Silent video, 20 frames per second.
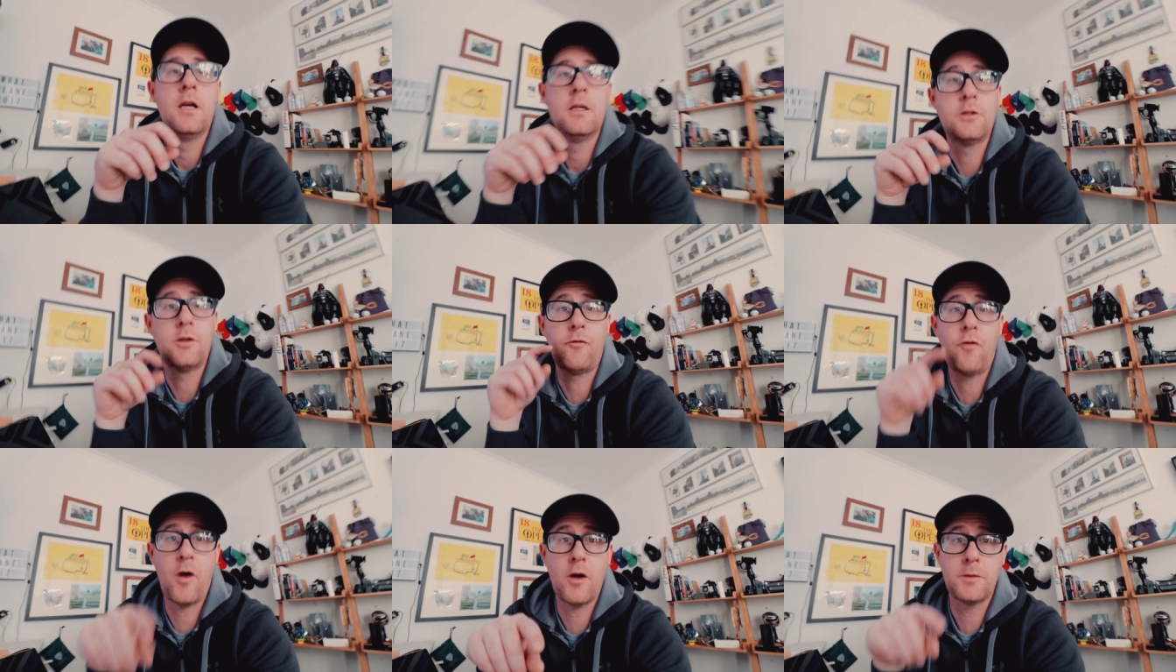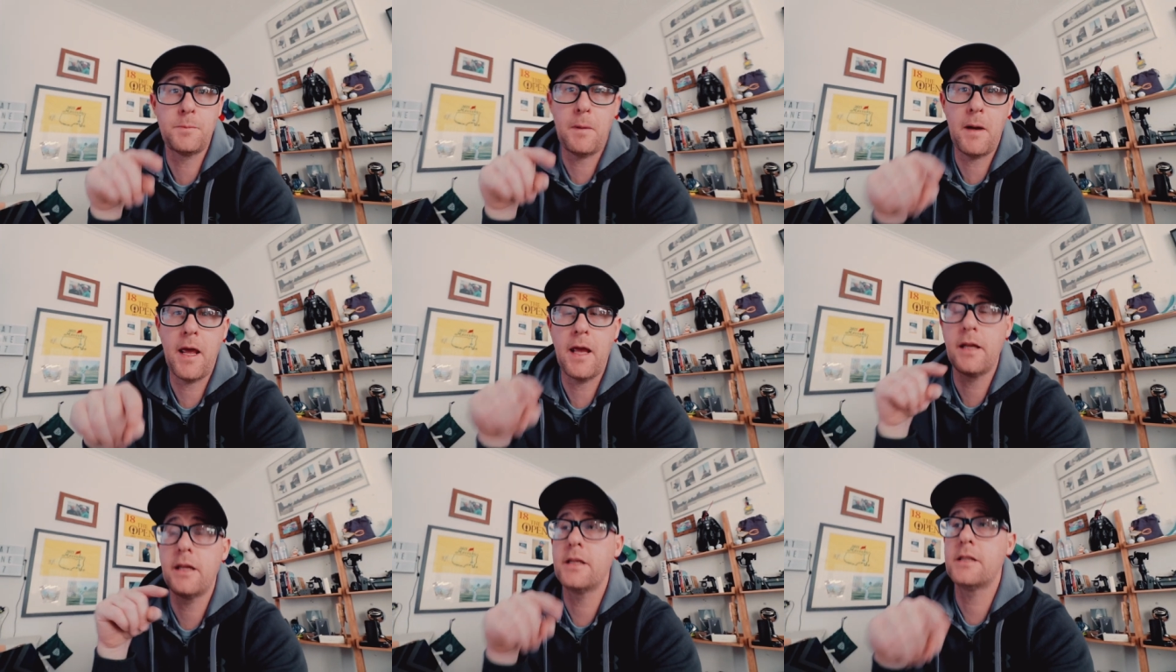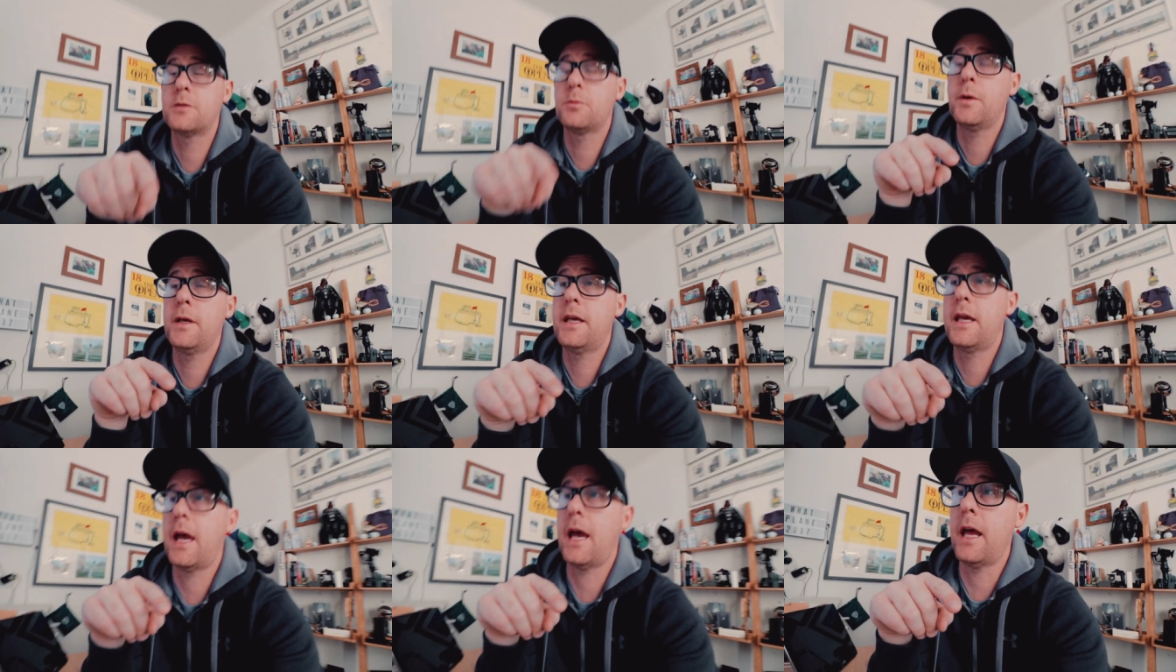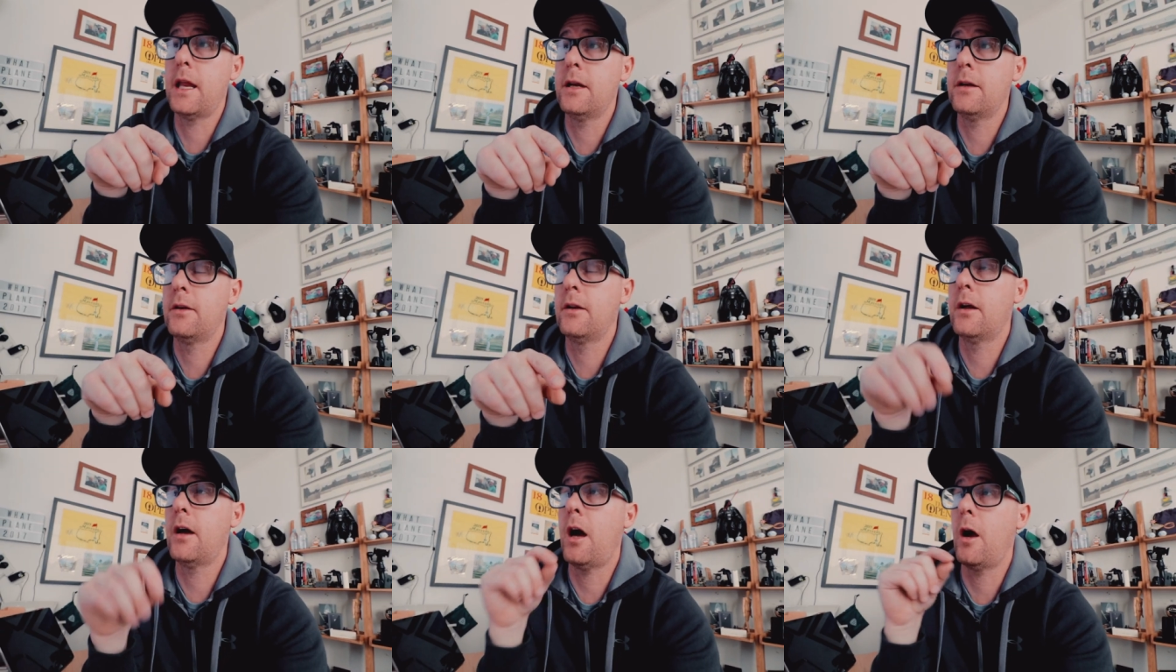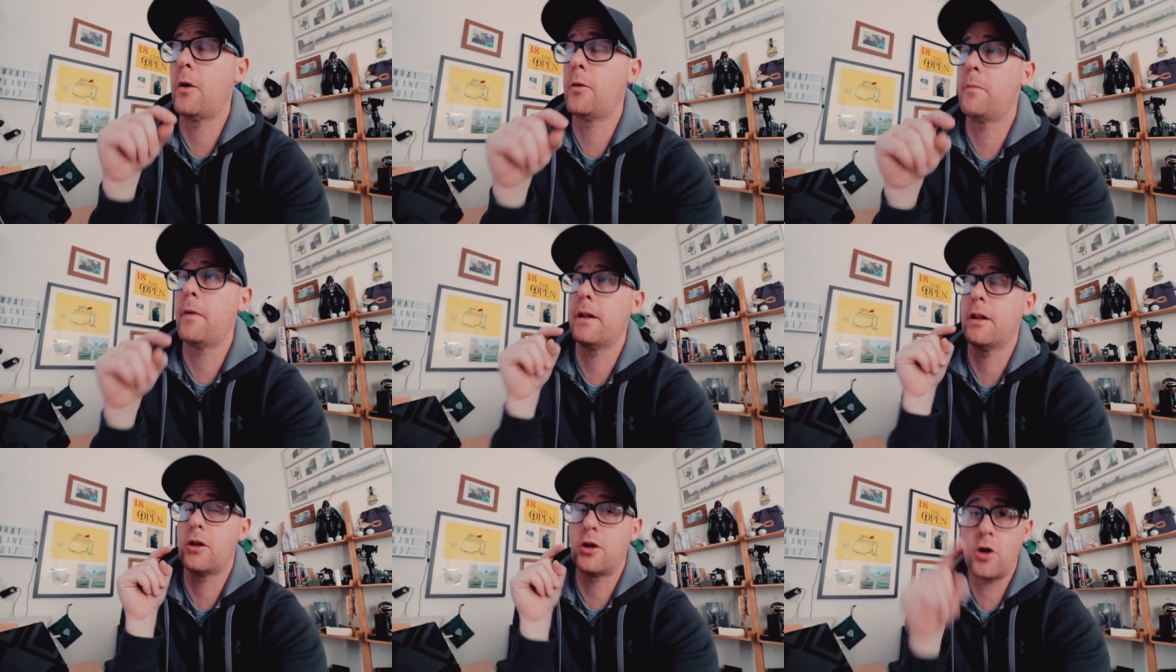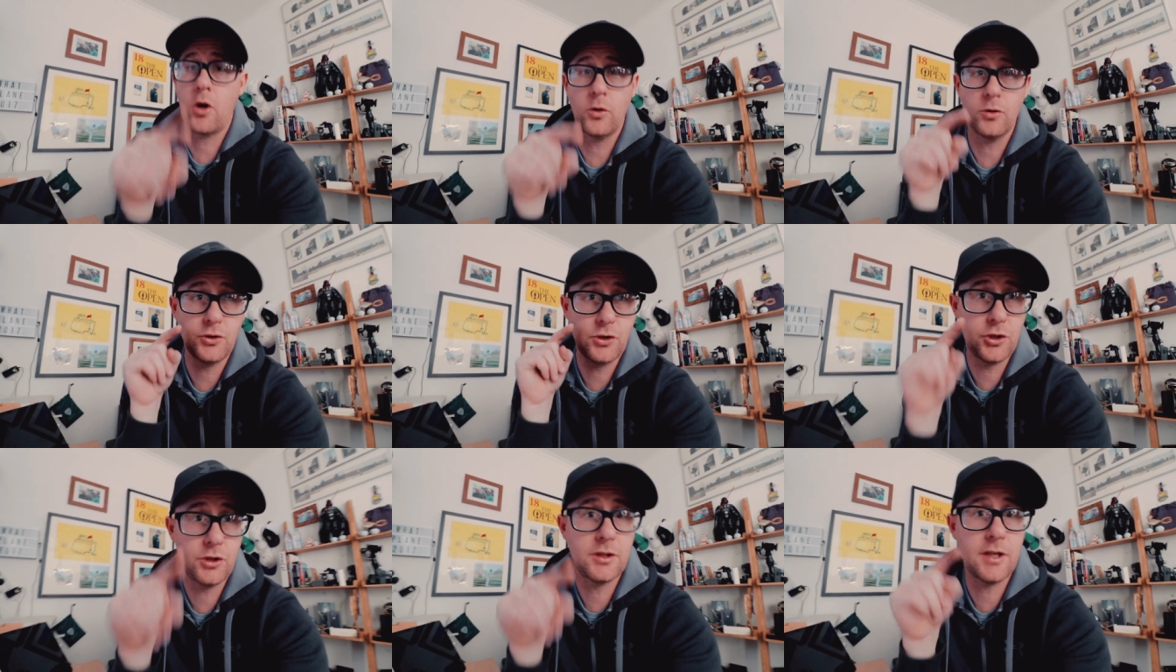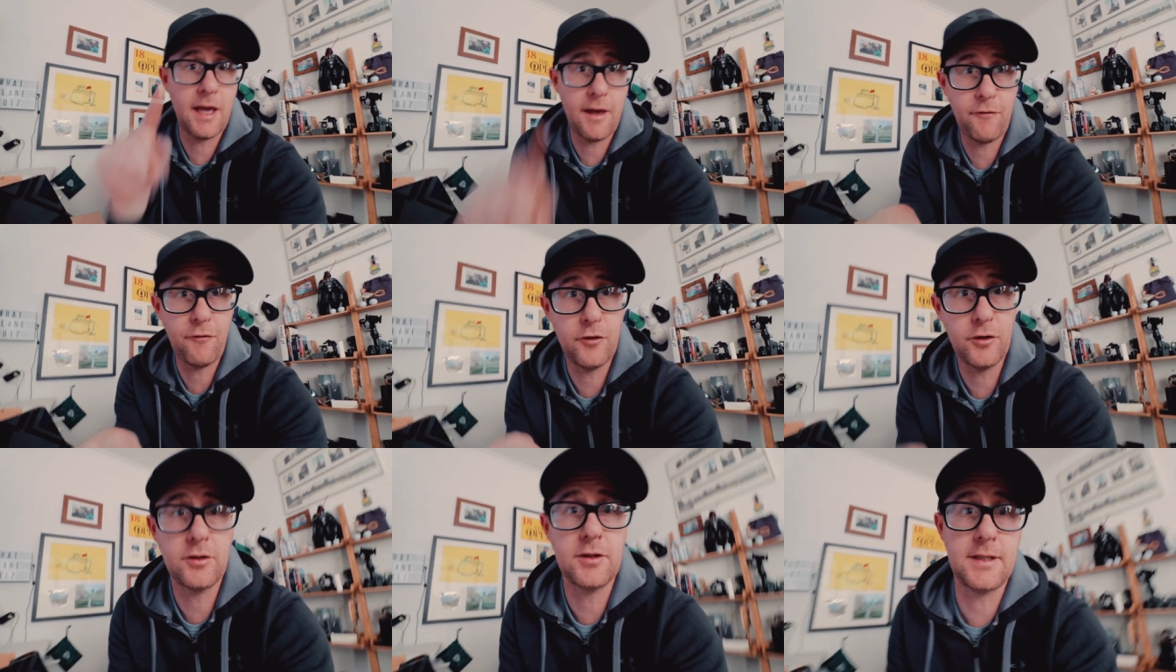So if I was playing this weekend, I would make the conscious effort